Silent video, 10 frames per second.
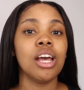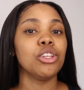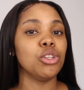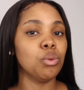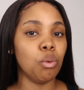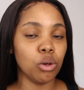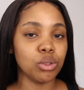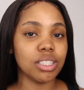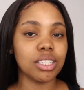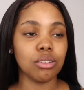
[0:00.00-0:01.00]
you
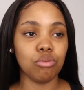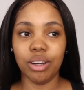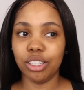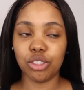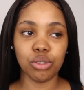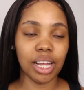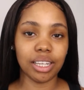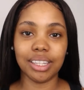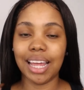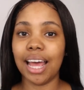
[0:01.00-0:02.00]
won't run into like
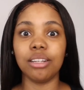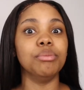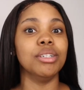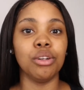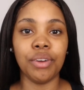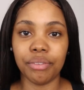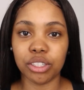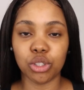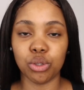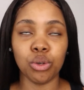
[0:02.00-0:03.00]
the admin of having
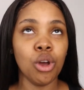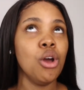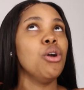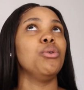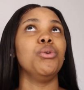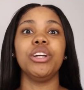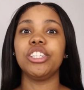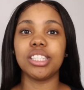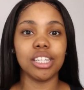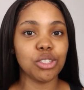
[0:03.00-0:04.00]
to
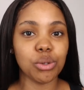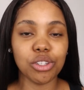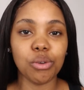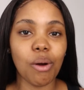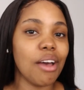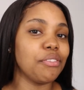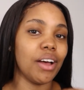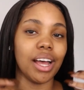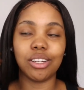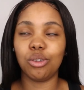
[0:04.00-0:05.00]
register into a new
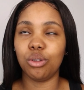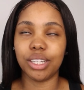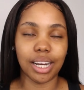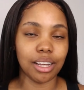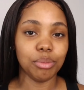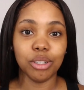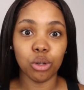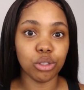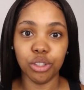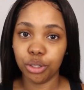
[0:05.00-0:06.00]
Wi-Fi and all that admin.
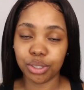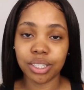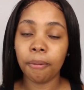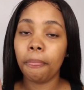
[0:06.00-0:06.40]
Lord knows